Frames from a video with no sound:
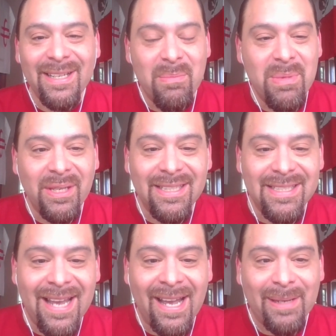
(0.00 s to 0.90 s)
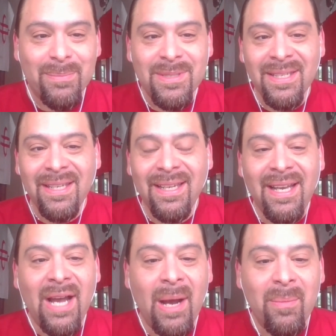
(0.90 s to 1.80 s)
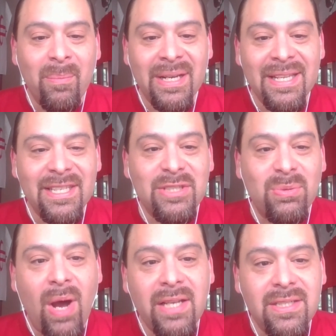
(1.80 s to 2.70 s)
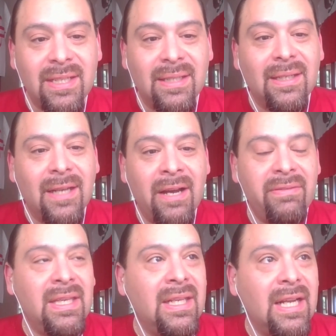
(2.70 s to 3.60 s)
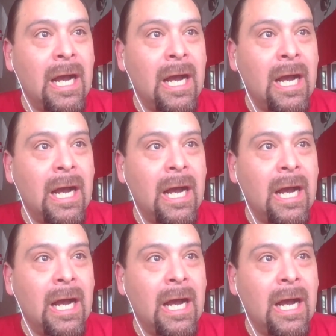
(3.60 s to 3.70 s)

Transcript: it a million times. But in this watching of it,